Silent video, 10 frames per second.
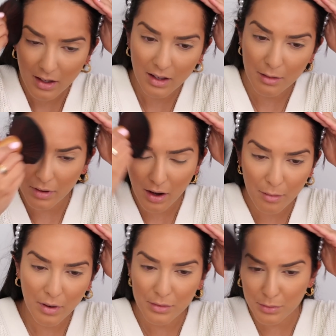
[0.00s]
And my
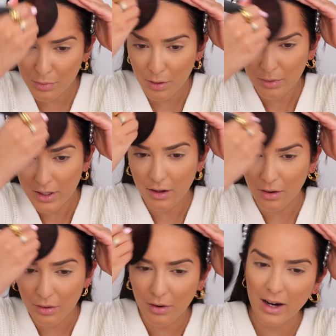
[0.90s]
eyebrows will probably
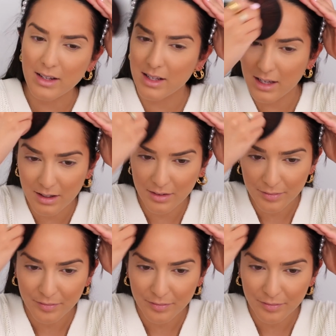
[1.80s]
go crazy.